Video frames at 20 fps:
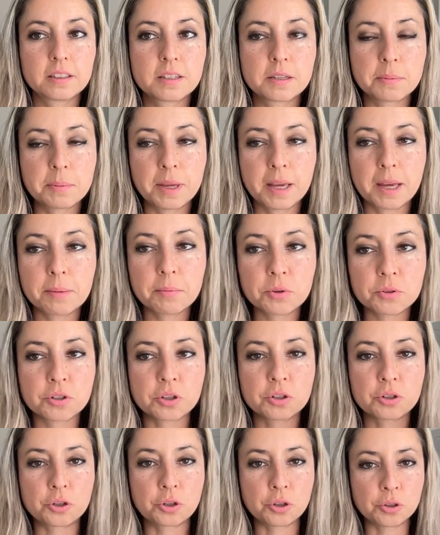to be able
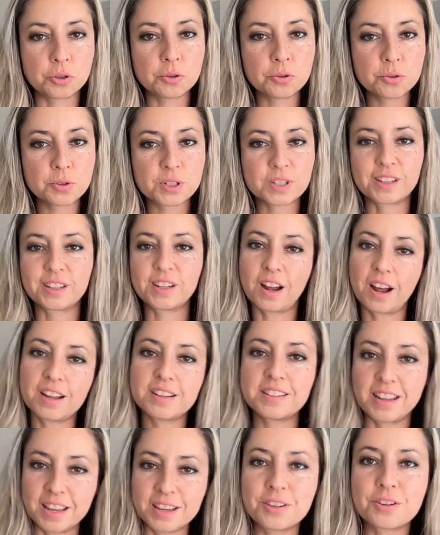to choose to
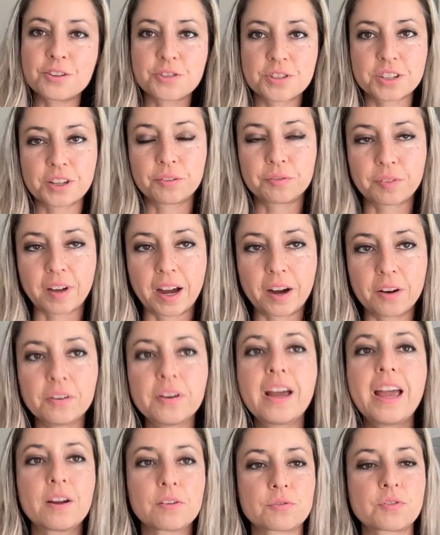not take yourself
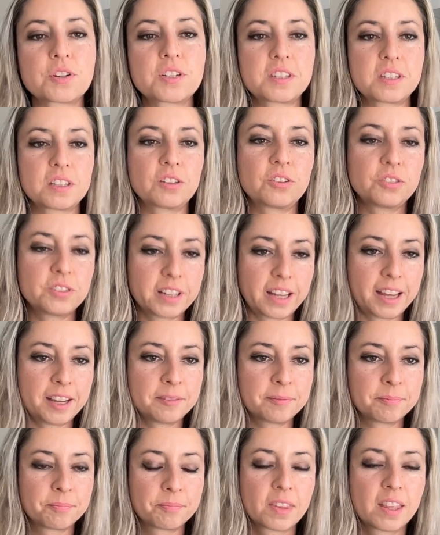out every single
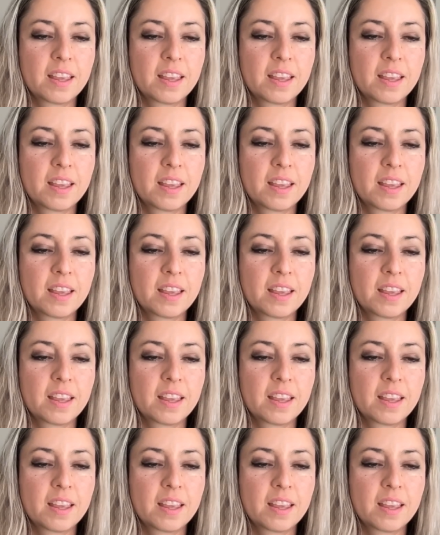day.